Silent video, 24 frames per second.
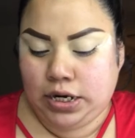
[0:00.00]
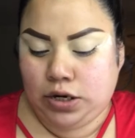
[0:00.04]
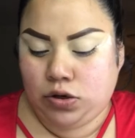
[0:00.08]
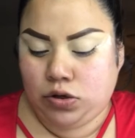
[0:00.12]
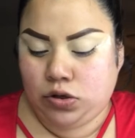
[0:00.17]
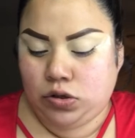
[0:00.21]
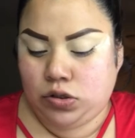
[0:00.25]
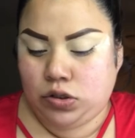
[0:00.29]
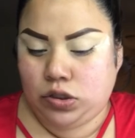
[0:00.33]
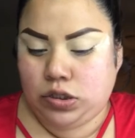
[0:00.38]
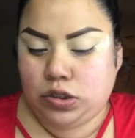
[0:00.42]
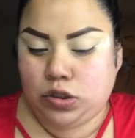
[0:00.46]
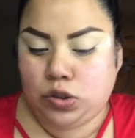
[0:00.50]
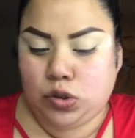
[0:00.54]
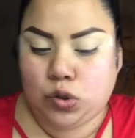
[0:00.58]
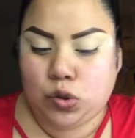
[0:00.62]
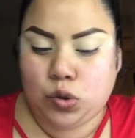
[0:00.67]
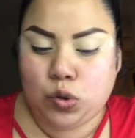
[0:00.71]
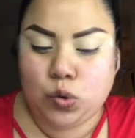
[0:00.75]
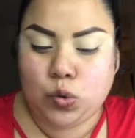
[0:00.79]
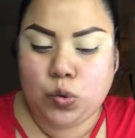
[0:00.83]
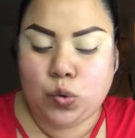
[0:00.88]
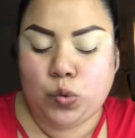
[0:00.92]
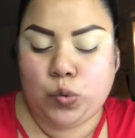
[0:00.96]
go
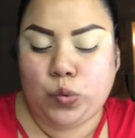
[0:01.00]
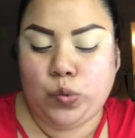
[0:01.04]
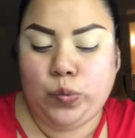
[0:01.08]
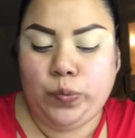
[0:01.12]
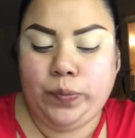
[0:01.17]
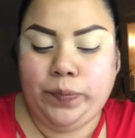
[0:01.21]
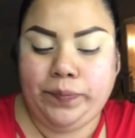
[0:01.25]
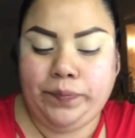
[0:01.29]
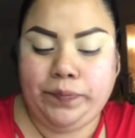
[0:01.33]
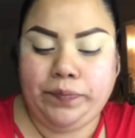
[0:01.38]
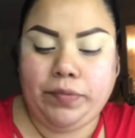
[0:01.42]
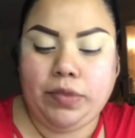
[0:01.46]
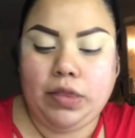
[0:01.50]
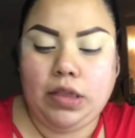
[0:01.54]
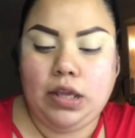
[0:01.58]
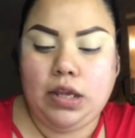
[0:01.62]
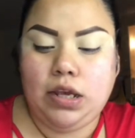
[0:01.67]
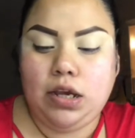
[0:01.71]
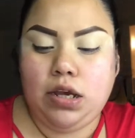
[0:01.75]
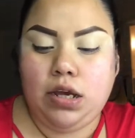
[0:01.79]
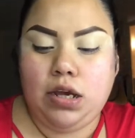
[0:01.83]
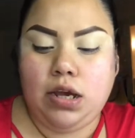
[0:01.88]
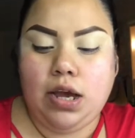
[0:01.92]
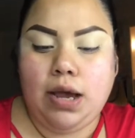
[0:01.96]
to
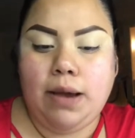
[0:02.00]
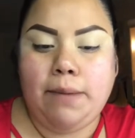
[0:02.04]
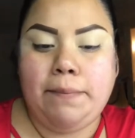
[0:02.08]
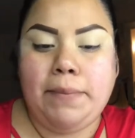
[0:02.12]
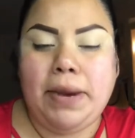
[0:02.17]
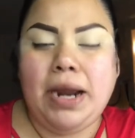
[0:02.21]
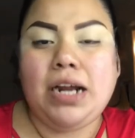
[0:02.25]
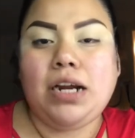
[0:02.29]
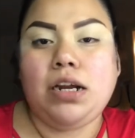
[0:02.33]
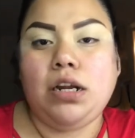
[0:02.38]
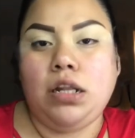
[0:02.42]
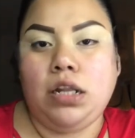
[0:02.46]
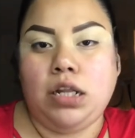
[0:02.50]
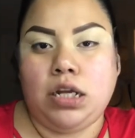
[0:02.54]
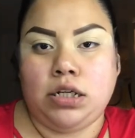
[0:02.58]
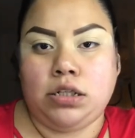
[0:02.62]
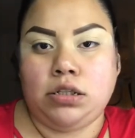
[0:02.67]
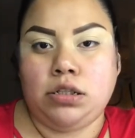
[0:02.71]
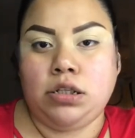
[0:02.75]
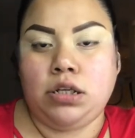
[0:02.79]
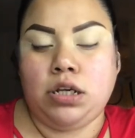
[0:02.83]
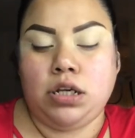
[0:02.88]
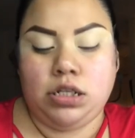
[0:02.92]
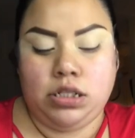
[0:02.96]
regular
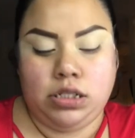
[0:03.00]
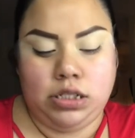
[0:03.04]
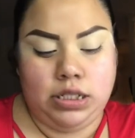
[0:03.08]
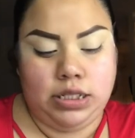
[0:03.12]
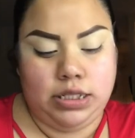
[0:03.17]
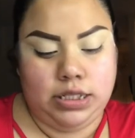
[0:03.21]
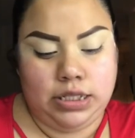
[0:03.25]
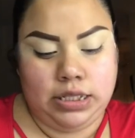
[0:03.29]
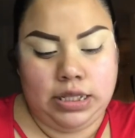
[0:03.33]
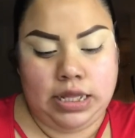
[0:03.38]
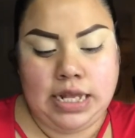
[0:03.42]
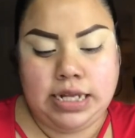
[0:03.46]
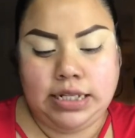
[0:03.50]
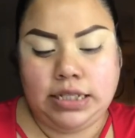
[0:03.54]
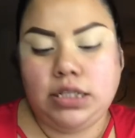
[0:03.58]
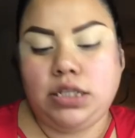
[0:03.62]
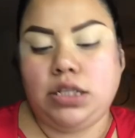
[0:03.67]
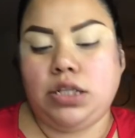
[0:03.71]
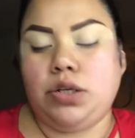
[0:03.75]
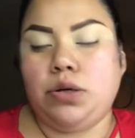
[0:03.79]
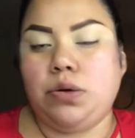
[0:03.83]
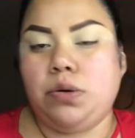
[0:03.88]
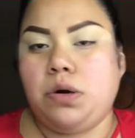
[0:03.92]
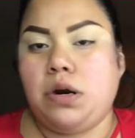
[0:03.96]
looks, because let's
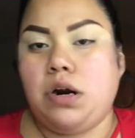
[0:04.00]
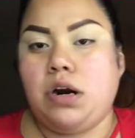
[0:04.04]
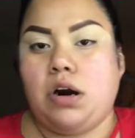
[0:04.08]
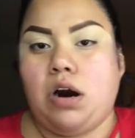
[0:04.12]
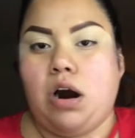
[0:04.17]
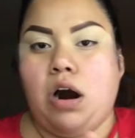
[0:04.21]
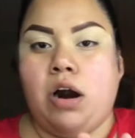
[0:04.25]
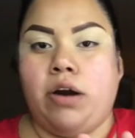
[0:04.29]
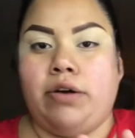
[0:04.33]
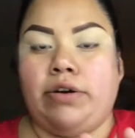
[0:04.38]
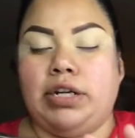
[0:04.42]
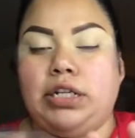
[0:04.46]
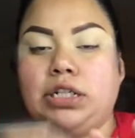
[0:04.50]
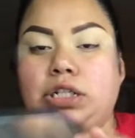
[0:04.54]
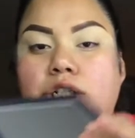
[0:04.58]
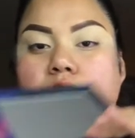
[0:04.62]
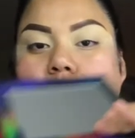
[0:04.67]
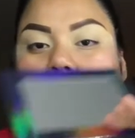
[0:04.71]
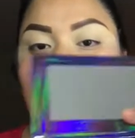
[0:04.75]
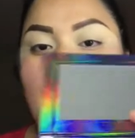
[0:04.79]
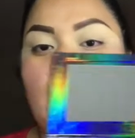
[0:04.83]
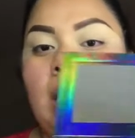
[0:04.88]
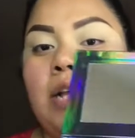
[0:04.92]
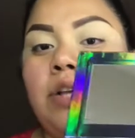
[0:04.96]
use her
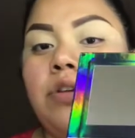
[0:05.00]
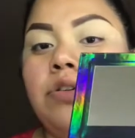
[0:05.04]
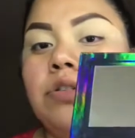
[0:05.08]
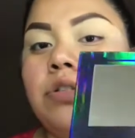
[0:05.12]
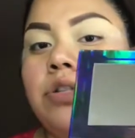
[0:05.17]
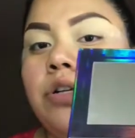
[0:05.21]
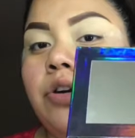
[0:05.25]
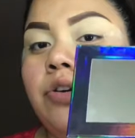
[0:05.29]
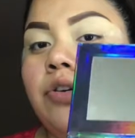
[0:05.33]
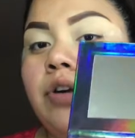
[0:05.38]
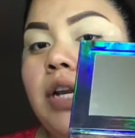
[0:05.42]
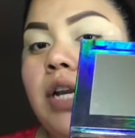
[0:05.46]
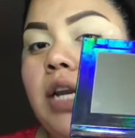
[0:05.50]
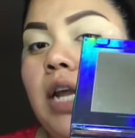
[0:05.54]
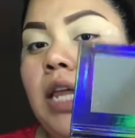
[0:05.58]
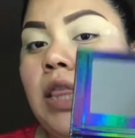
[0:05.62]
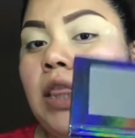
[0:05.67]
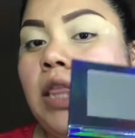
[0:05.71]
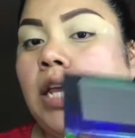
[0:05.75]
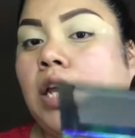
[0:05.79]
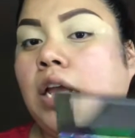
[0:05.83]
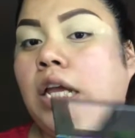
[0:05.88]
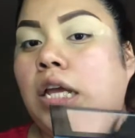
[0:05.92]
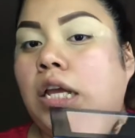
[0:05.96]
orange. I use the green and
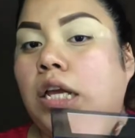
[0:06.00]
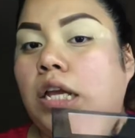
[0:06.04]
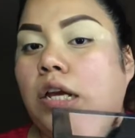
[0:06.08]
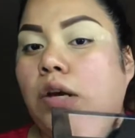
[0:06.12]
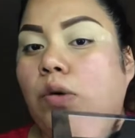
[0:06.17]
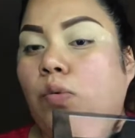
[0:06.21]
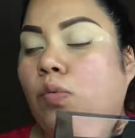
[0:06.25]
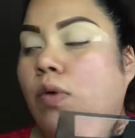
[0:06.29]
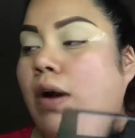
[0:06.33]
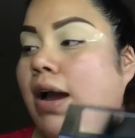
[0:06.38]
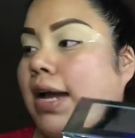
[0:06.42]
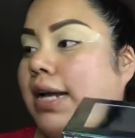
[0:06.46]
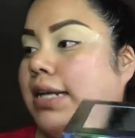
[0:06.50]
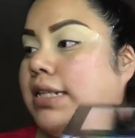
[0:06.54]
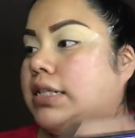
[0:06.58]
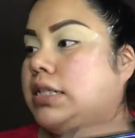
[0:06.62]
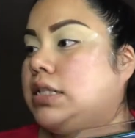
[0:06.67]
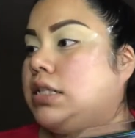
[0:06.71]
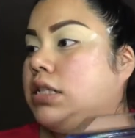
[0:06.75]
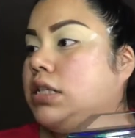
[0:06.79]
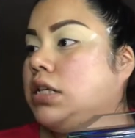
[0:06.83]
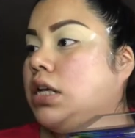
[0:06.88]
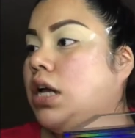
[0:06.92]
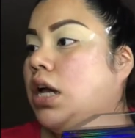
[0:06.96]
the
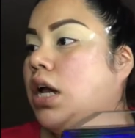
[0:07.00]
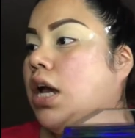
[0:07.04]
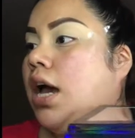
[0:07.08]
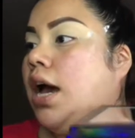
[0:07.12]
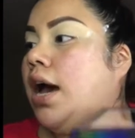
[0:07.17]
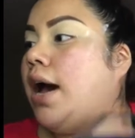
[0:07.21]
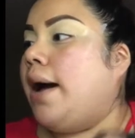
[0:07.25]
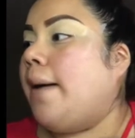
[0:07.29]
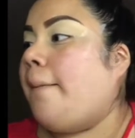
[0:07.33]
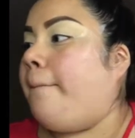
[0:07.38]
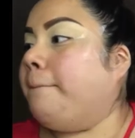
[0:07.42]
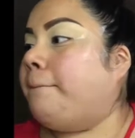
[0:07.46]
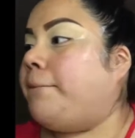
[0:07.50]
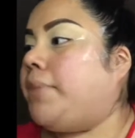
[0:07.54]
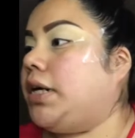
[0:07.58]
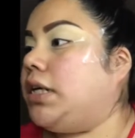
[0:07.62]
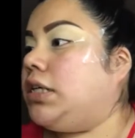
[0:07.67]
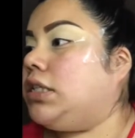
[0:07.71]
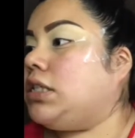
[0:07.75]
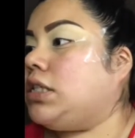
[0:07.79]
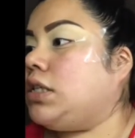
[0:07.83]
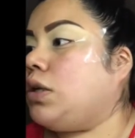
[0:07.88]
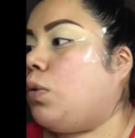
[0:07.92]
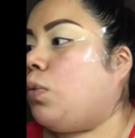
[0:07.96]
whites,
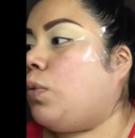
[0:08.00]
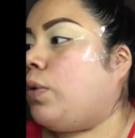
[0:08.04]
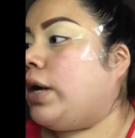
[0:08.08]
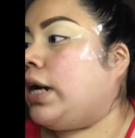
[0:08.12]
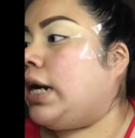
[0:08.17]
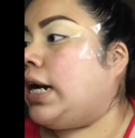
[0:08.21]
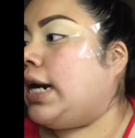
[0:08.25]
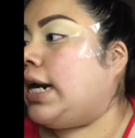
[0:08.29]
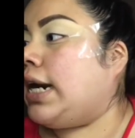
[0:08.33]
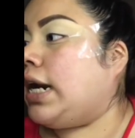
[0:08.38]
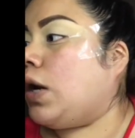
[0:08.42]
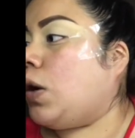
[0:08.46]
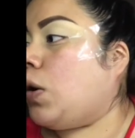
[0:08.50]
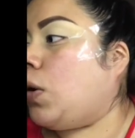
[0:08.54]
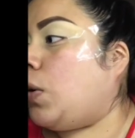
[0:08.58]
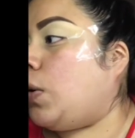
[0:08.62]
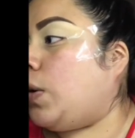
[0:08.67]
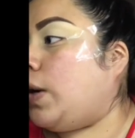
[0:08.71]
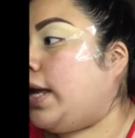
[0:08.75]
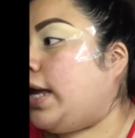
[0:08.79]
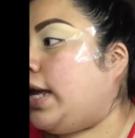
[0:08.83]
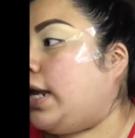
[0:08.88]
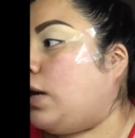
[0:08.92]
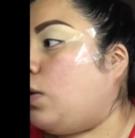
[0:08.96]
but we're gonna go
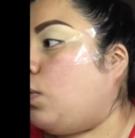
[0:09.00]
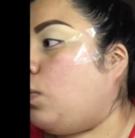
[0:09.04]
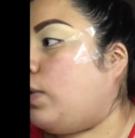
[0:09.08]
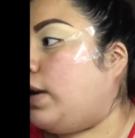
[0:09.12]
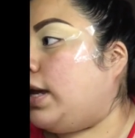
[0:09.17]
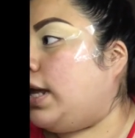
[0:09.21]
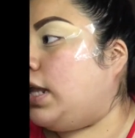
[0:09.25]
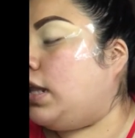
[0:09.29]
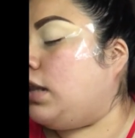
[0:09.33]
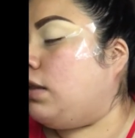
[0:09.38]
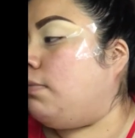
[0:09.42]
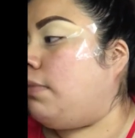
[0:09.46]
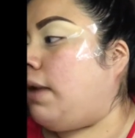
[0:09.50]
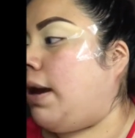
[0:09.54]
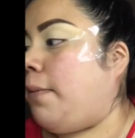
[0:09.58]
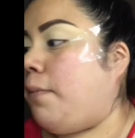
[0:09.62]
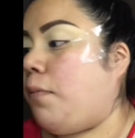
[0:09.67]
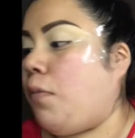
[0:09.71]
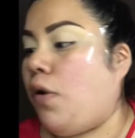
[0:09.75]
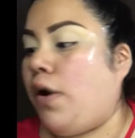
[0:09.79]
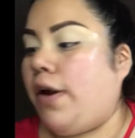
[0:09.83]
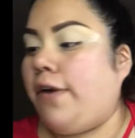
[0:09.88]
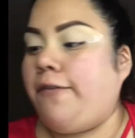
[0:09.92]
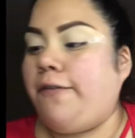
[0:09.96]
in with my
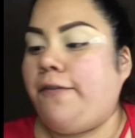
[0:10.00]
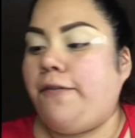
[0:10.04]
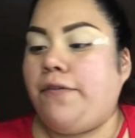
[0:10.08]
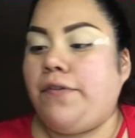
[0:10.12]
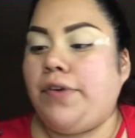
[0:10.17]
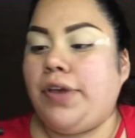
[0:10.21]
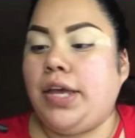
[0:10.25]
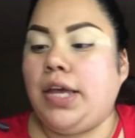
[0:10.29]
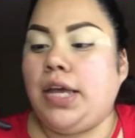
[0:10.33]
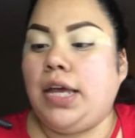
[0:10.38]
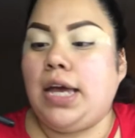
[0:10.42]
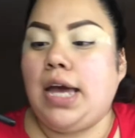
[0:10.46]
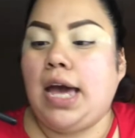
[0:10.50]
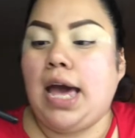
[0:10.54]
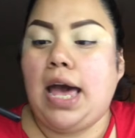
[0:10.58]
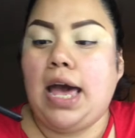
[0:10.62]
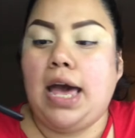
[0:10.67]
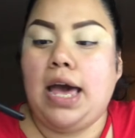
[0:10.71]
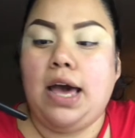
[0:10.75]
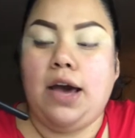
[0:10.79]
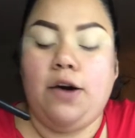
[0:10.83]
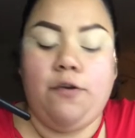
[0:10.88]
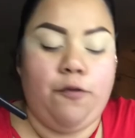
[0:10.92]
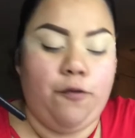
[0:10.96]
Morphe
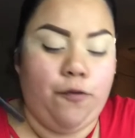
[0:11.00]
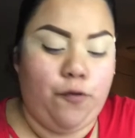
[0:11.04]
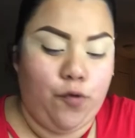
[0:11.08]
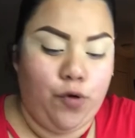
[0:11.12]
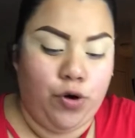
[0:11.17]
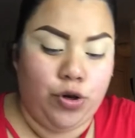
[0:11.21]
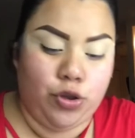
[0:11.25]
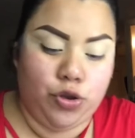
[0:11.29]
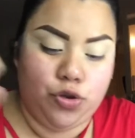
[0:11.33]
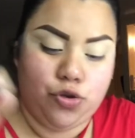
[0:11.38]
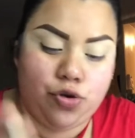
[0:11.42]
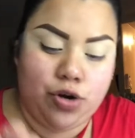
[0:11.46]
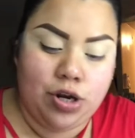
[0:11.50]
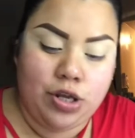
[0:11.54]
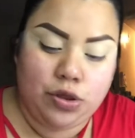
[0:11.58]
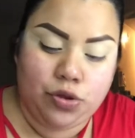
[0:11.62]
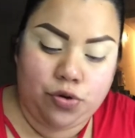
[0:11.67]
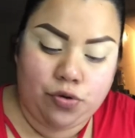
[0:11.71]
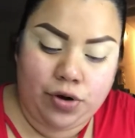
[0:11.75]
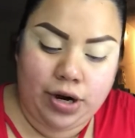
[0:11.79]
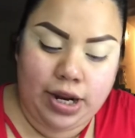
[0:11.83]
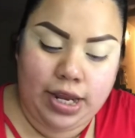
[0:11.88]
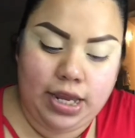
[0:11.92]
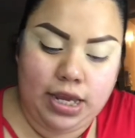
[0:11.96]

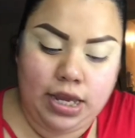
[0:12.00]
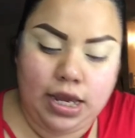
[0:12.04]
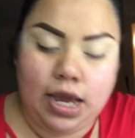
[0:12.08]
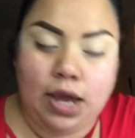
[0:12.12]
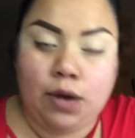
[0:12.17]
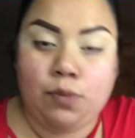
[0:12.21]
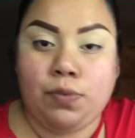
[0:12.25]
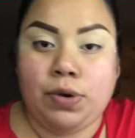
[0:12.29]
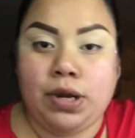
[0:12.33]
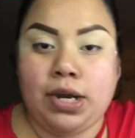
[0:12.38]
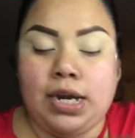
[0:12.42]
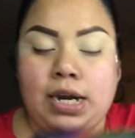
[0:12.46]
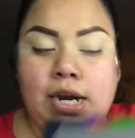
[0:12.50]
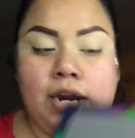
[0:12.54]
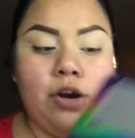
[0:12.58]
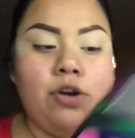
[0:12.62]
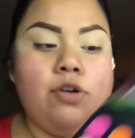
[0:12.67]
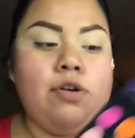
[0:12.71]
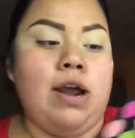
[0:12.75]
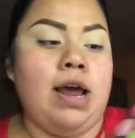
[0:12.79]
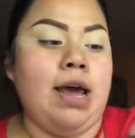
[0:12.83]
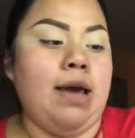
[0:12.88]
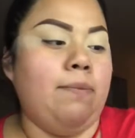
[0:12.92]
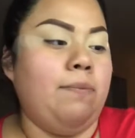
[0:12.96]
433, and we're gonna
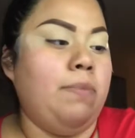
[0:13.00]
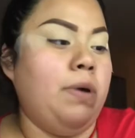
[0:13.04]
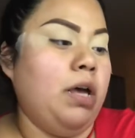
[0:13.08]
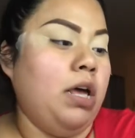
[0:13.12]
grab